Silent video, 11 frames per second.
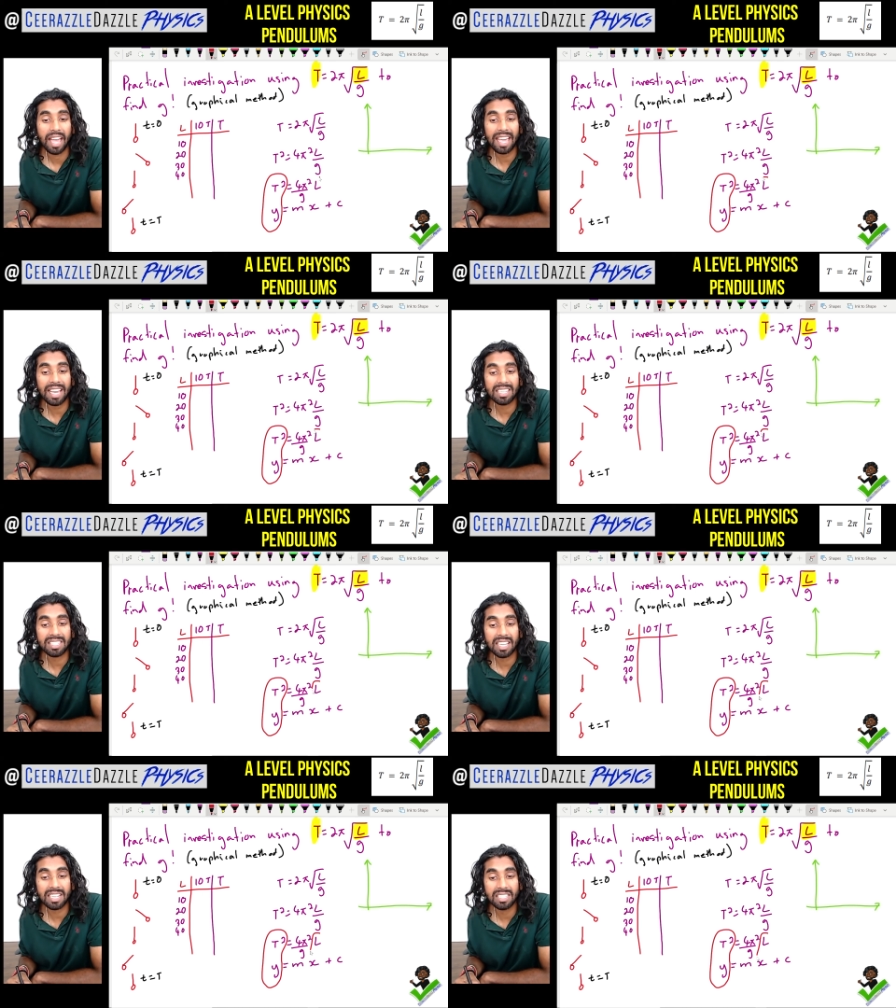
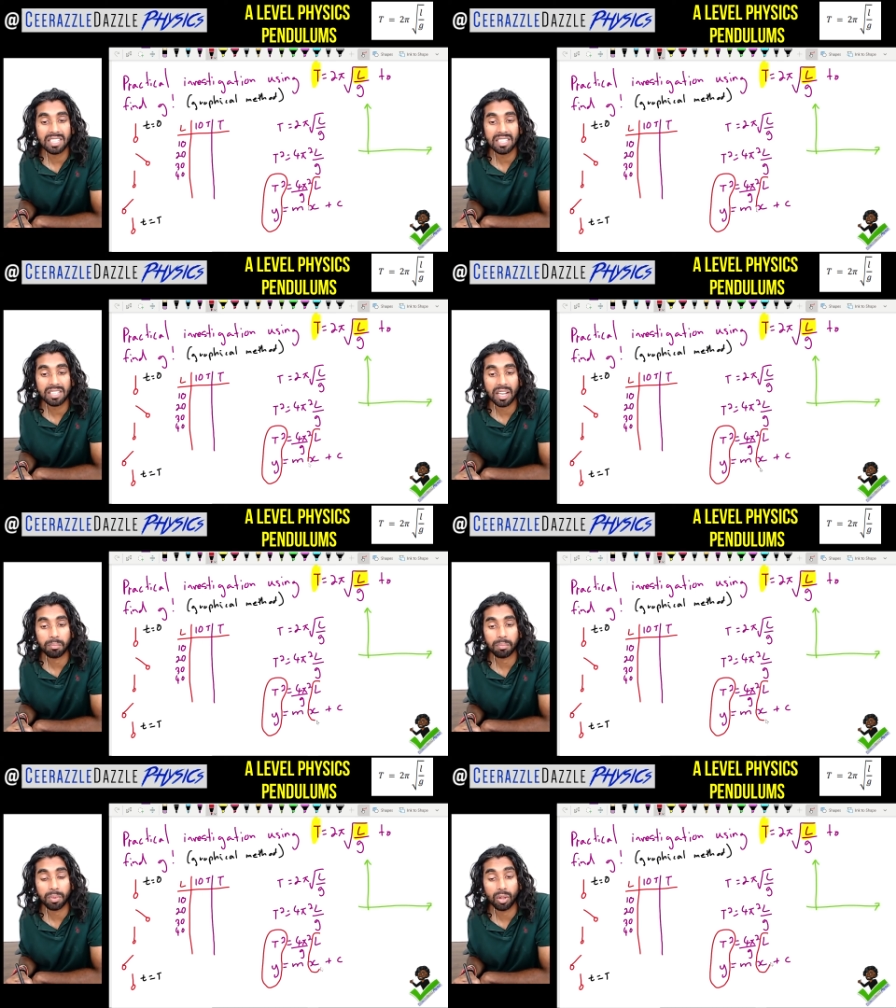x-axis, I
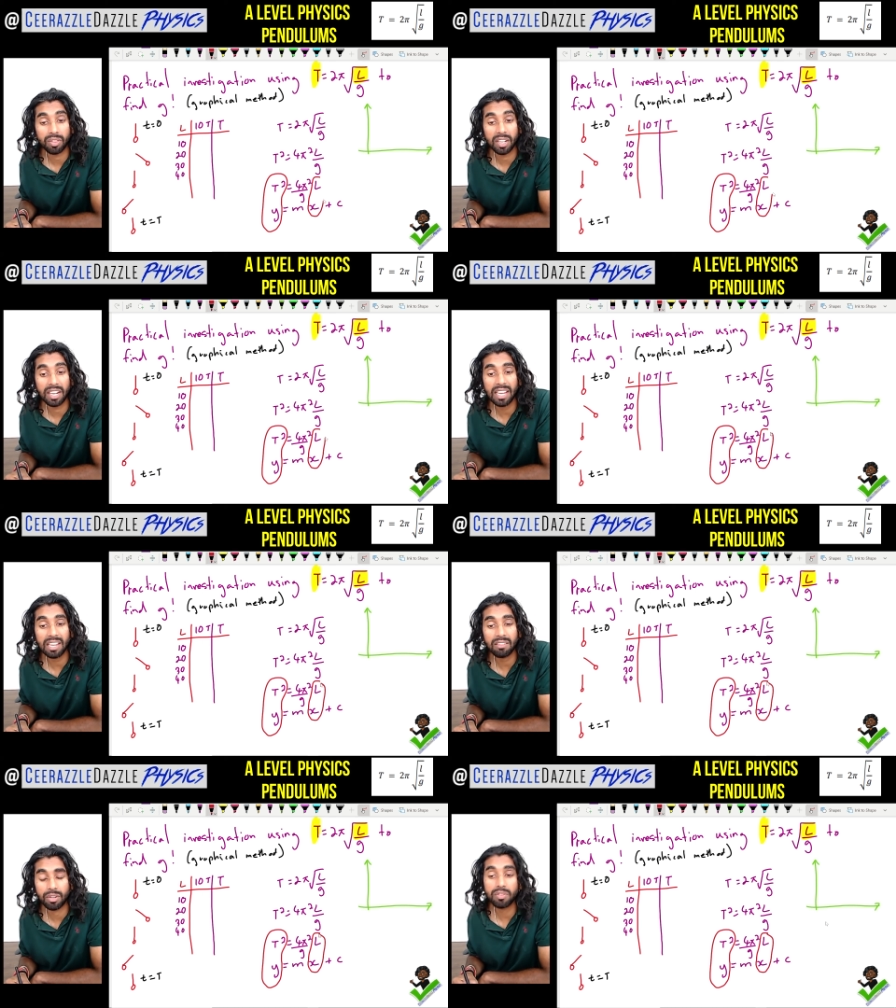plot the
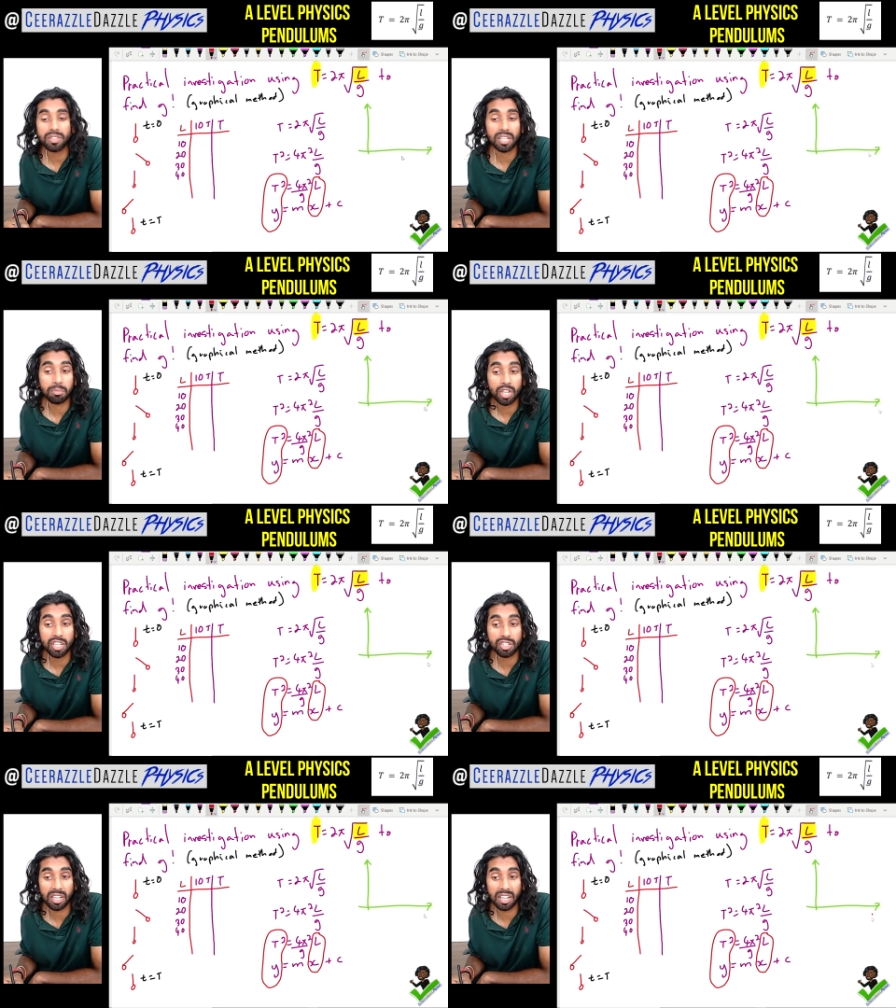length, and obviously I'm
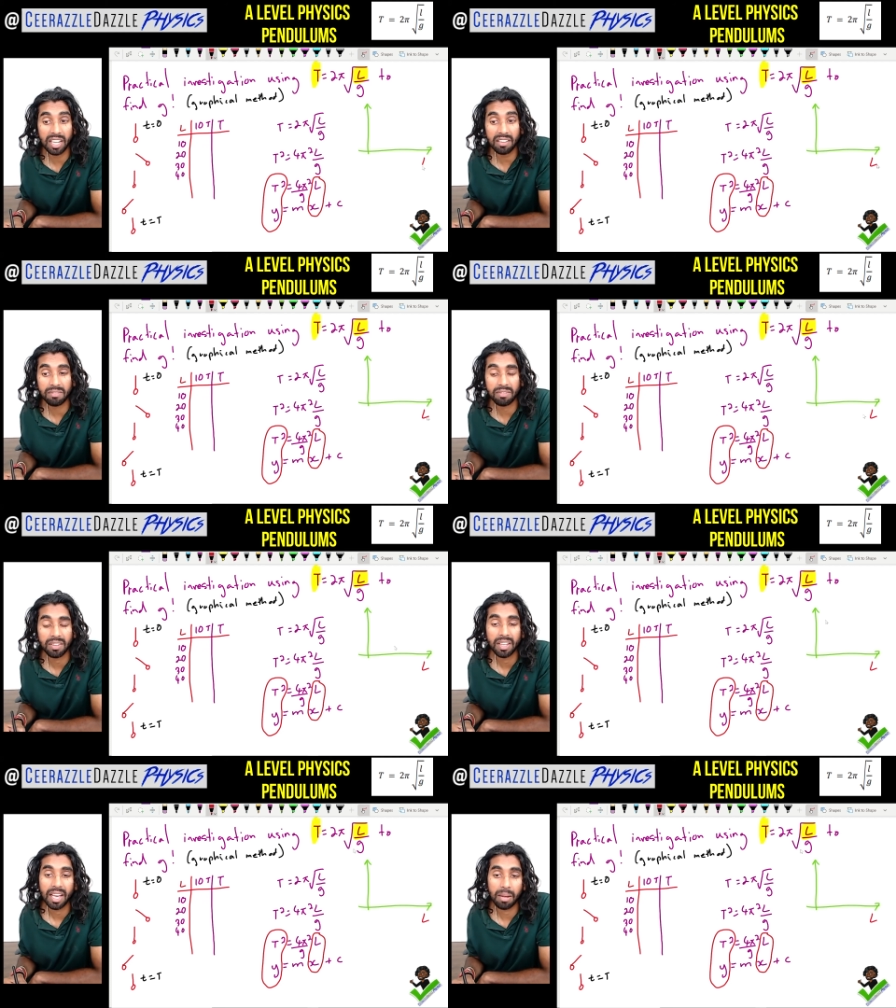changing the length,
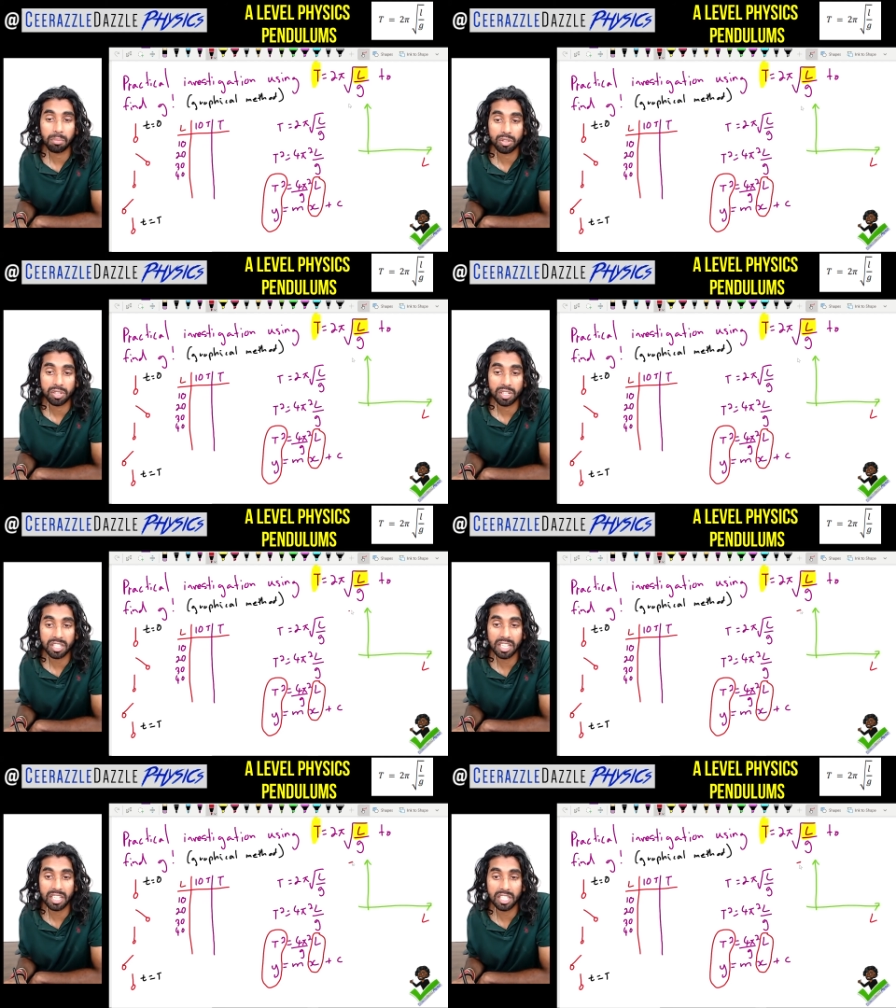I'm plotting
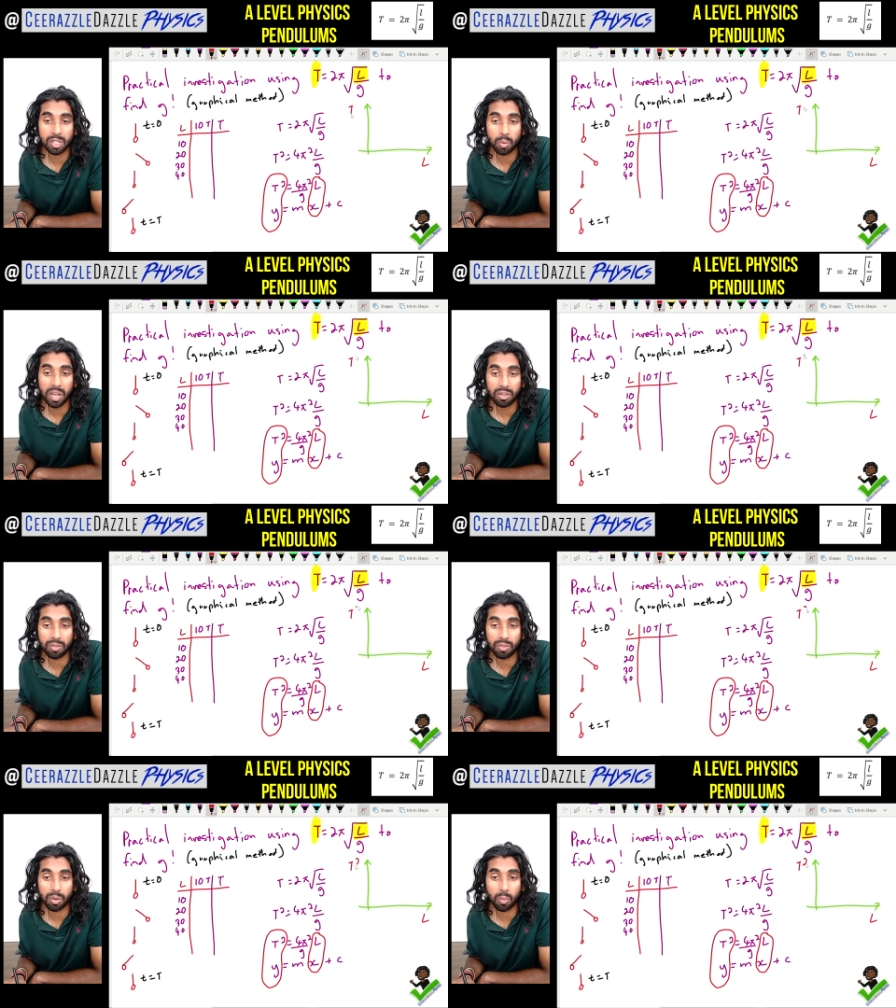t squared
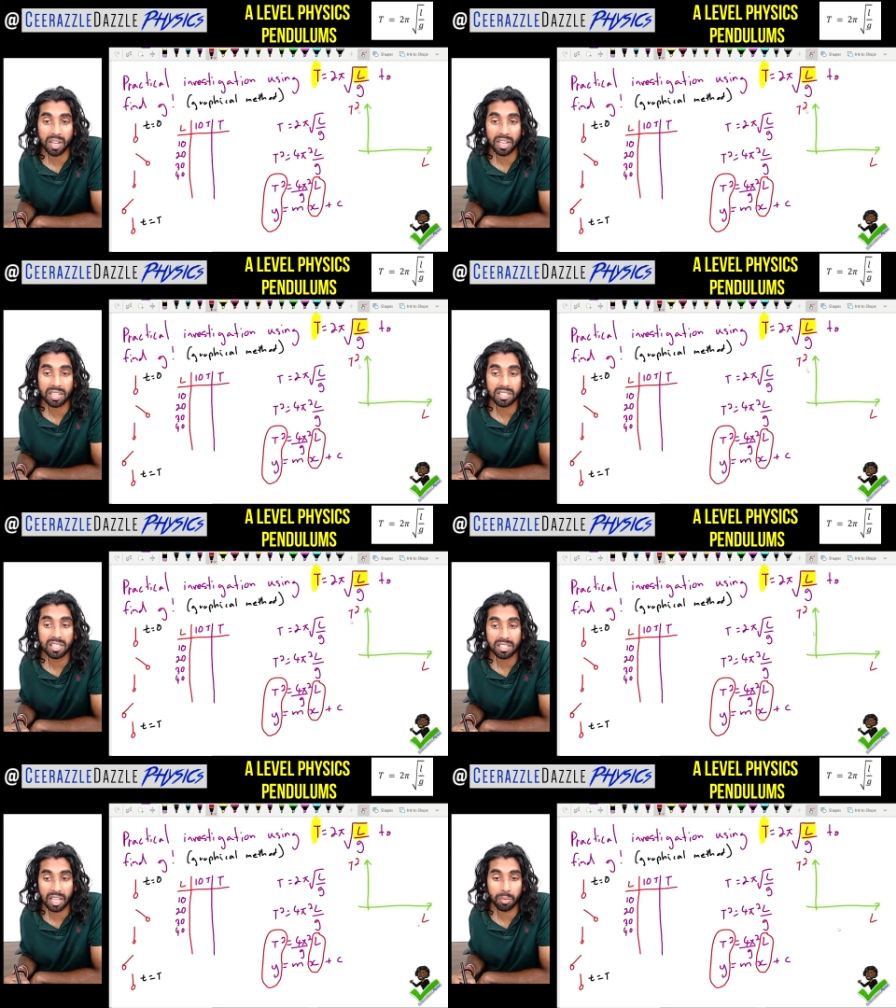on the
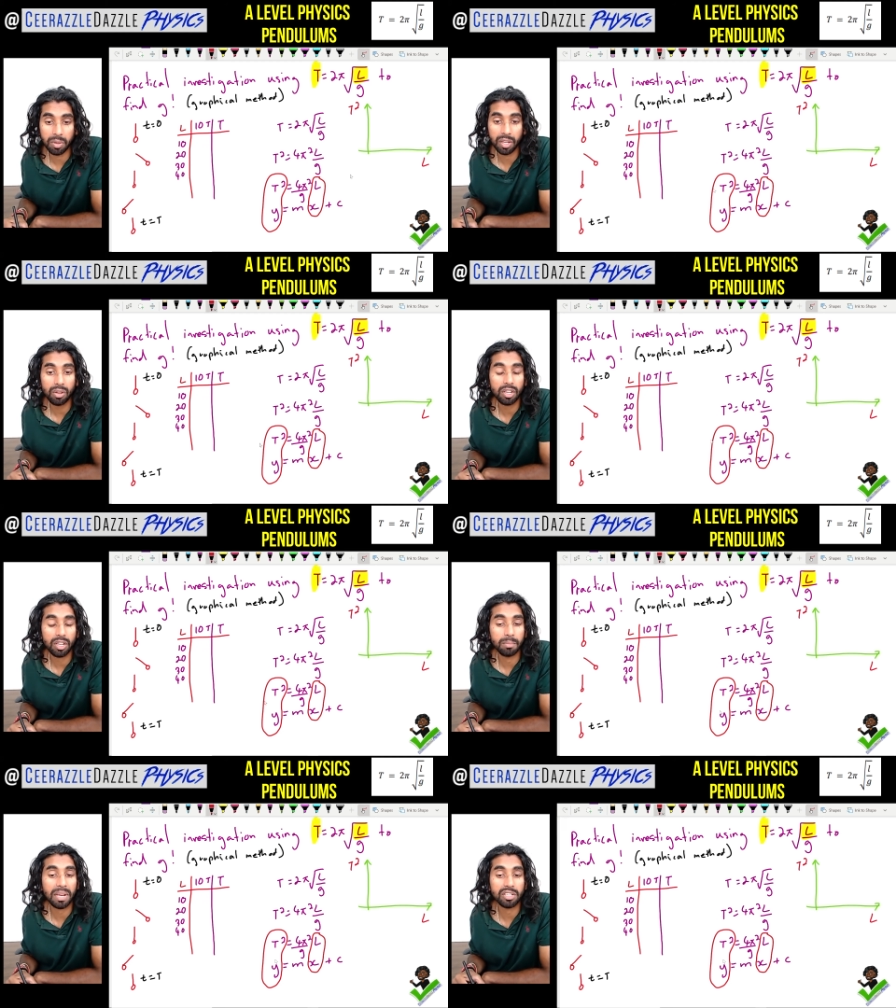y-axis, there we go,
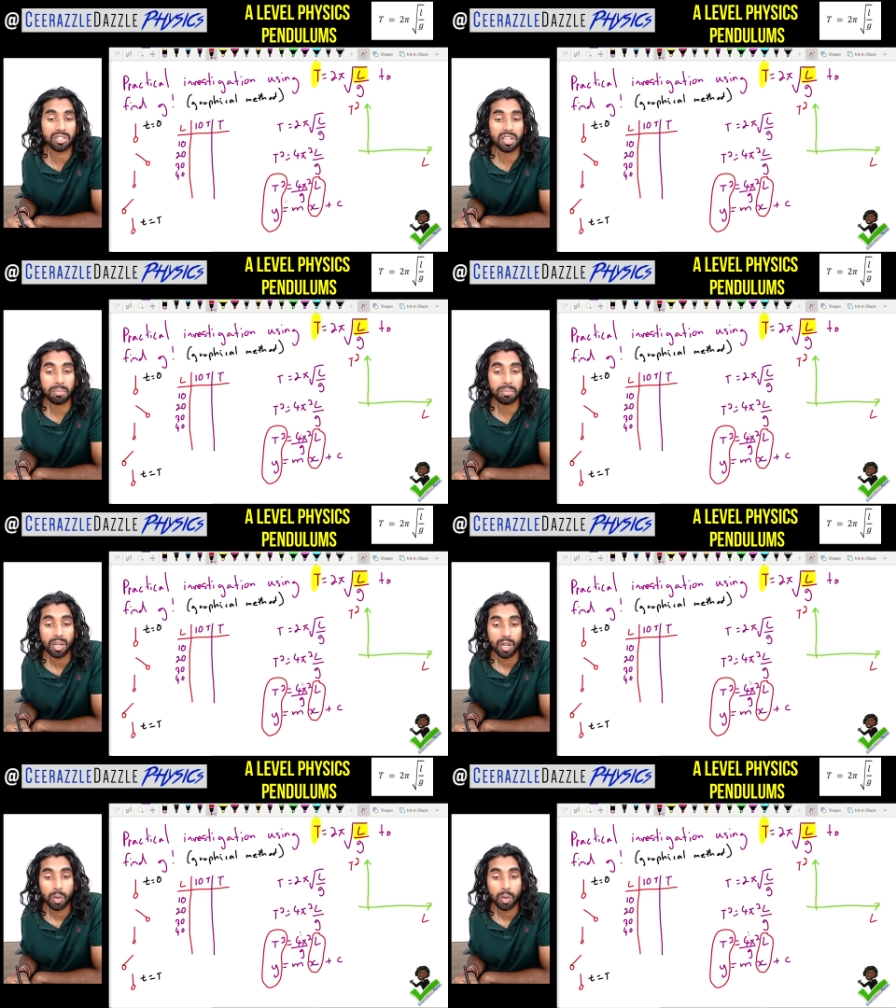it matches up,